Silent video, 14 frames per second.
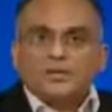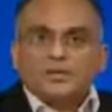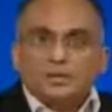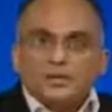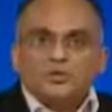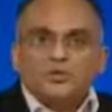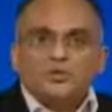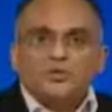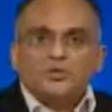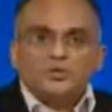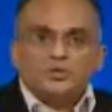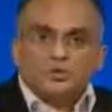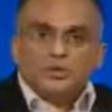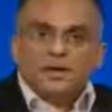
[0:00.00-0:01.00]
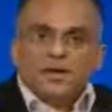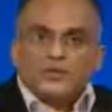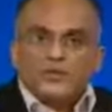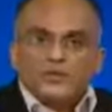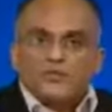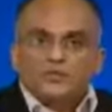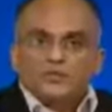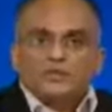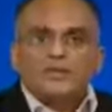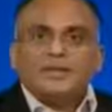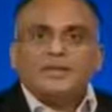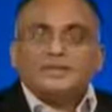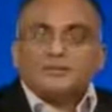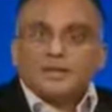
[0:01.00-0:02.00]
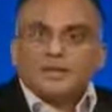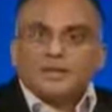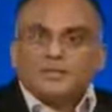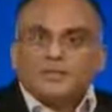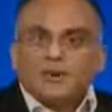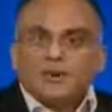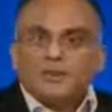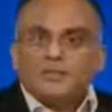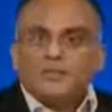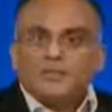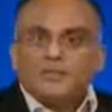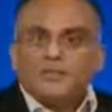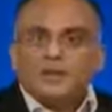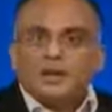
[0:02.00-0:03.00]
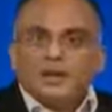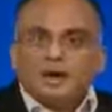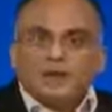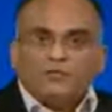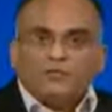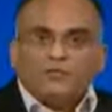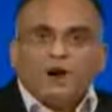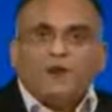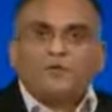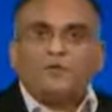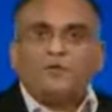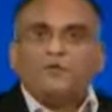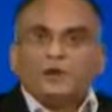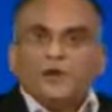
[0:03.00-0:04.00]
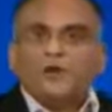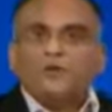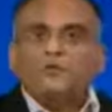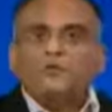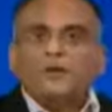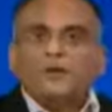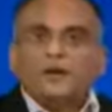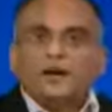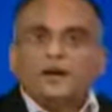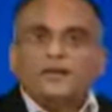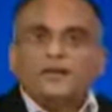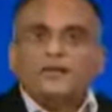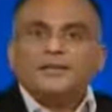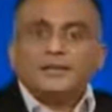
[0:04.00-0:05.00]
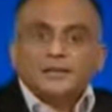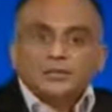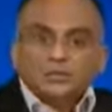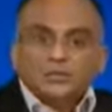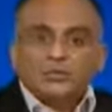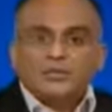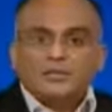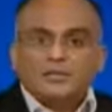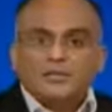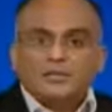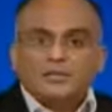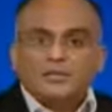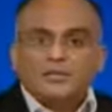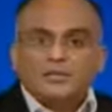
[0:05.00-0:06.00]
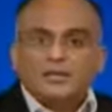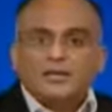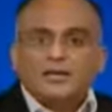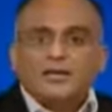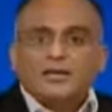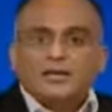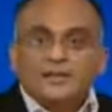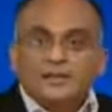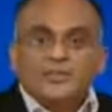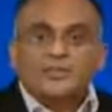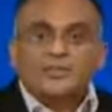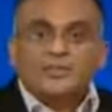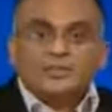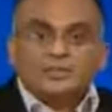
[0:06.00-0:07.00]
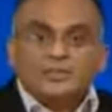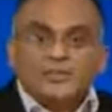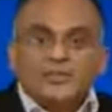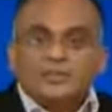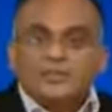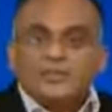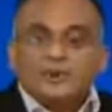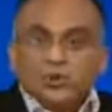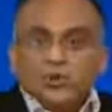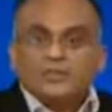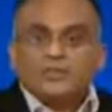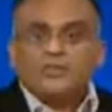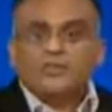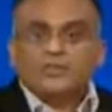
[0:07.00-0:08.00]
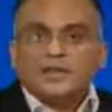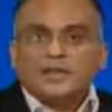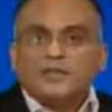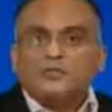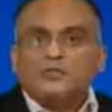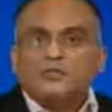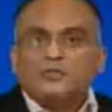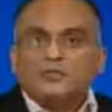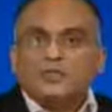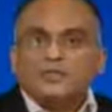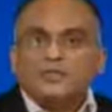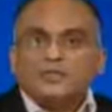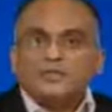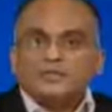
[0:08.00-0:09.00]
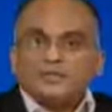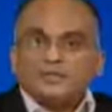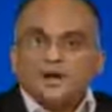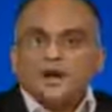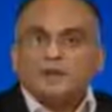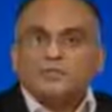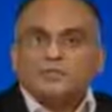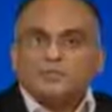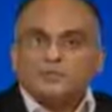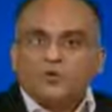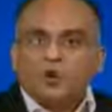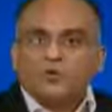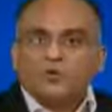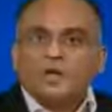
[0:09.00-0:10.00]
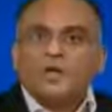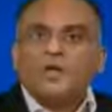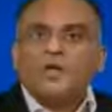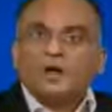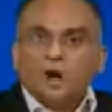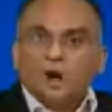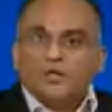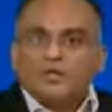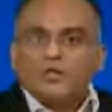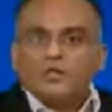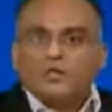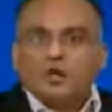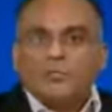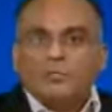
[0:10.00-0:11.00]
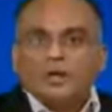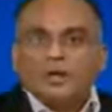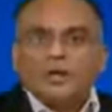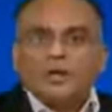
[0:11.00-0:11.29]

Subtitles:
These students who graduate from their respective colleges are far from ready to be inducted into the industry. They need to be trained with a host of skills before they can start performing on the job.